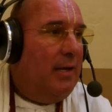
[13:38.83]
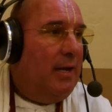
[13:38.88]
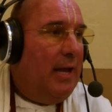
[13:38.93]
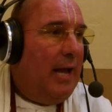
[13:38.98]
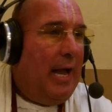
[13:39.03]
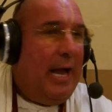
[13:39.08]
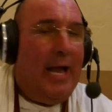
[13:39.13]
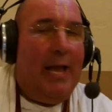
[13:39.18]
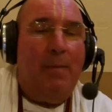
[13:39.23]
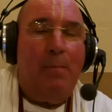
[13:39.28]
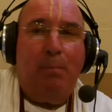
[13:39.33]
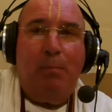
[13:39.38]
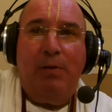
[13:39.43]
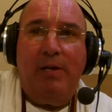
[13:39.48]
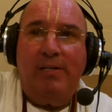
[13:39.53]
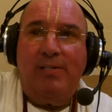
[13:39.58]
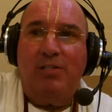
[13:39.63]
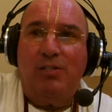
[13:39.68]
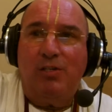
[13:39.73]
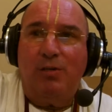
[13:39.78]

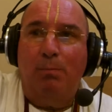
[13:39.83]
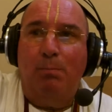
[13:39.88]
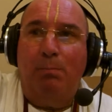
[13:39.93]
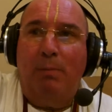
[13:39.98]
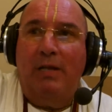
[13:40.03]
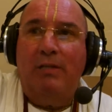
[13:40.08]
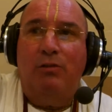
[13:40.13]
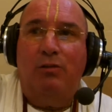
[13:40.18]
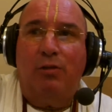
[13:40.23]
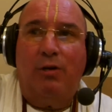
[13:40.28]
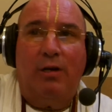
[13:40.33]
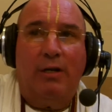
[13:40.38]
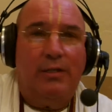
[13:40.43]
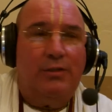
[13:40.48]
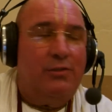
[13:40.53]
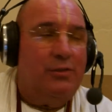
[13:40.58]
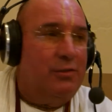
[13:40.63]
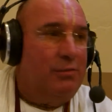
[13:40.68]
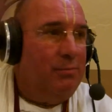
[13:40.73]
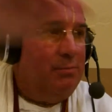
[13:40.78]
high-pitched
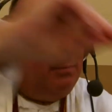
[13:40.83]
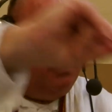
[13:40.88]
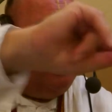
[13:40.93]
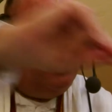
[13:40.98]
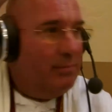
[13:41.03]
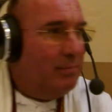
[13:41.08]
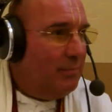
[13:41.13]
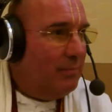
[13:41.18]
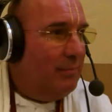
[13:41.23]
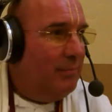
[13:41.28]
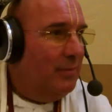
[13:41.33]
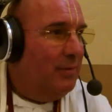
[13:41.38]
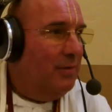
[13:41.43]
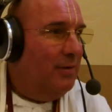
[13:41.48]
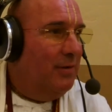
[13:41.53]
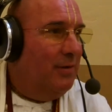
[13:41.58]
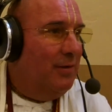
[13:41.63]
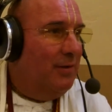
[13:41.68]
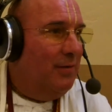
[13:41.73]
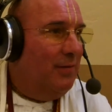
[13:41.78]
mantras,
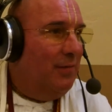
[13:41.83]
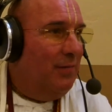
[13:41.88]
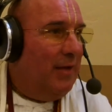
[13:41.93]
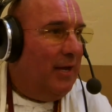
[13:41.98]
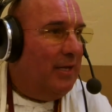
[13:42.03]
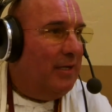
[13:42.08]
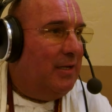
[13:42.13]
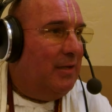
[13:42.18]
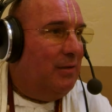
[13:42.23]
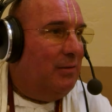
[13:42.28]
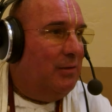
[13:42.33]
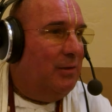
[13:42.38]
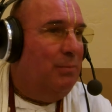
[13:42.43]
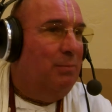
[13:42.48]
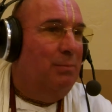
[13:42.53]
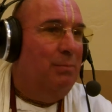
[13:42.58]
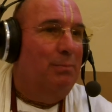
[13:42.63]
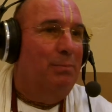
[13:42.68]
they killed him.